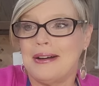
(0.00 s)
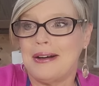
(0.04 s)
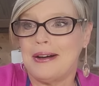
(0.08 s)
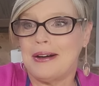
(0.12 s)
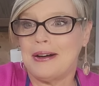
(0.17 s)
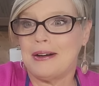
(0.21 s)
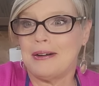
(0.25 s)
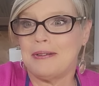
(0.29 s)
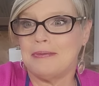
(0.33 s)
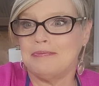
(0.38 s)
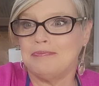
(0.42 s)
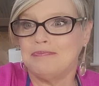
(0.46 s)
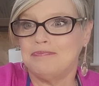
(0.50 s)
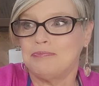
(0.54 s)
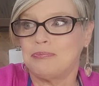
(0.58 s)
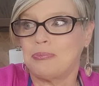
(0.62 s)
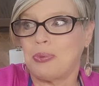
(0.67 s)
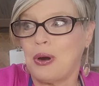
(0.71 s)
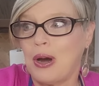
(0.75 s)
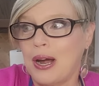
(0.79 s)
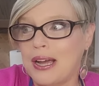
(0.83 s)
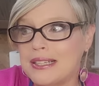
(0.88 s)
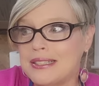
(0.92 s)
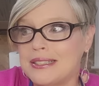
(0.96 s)
um,
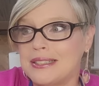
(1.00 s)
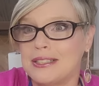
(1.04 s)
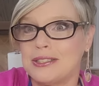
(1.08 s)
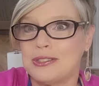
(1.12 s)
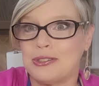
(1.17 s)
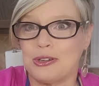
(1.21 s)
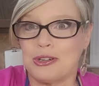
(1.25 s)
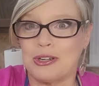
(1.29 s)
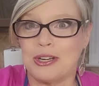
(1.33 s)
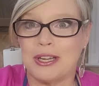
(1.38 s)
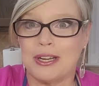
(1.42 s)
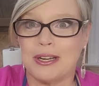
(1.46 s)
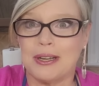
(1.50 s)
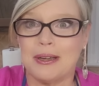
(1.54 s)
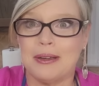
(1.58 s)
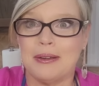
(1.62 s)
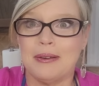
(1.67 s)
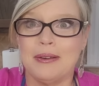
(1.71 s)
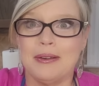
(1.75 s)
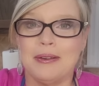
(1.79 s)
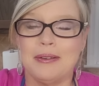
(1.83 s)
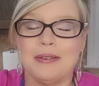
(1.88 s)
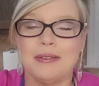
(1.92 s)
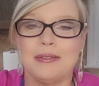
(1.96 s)
prices are going
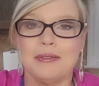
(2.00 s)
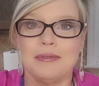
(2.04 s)
to